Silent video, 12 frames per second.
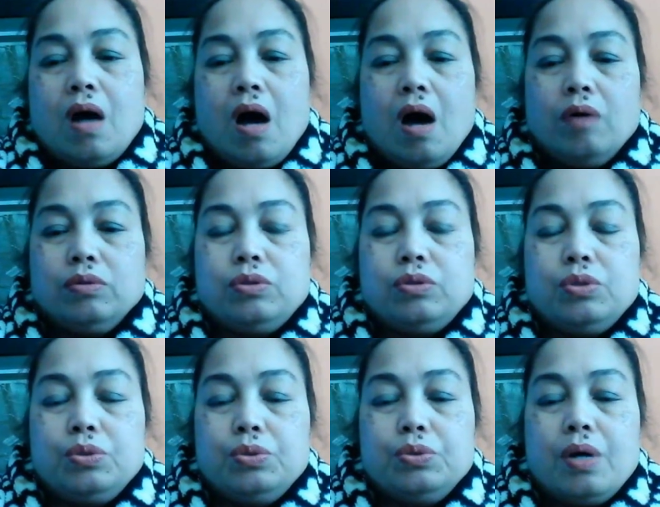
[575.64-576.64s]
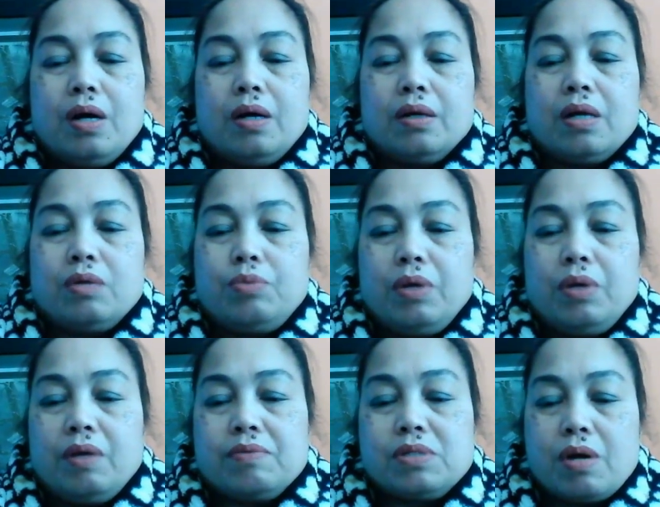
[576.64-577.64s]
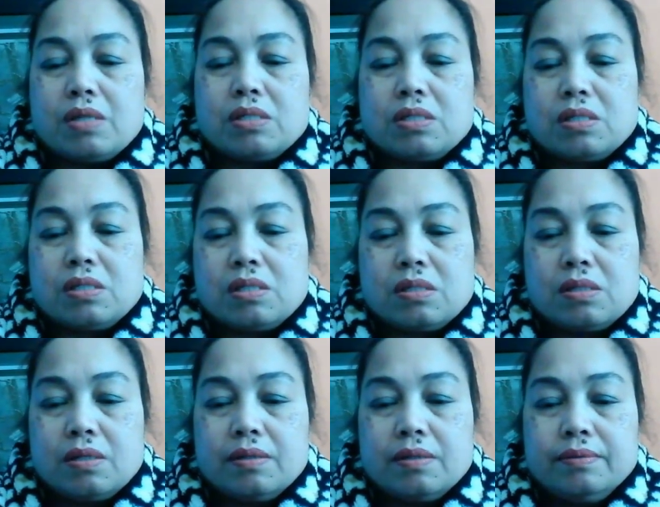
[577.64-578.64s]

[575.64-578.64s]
How to get rid of stress?